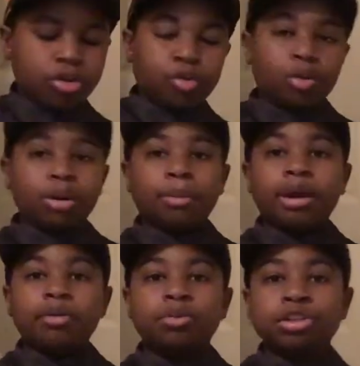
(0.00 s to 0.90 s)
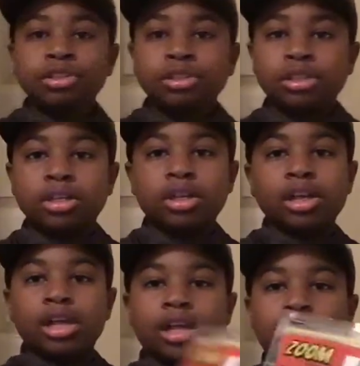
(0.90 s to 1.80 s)
go one by one.
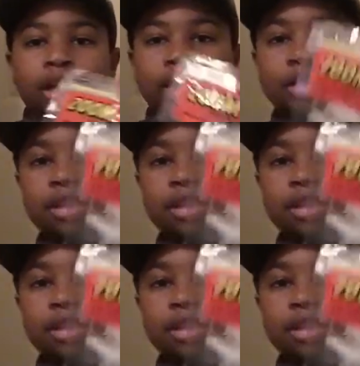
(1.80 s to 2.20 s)
And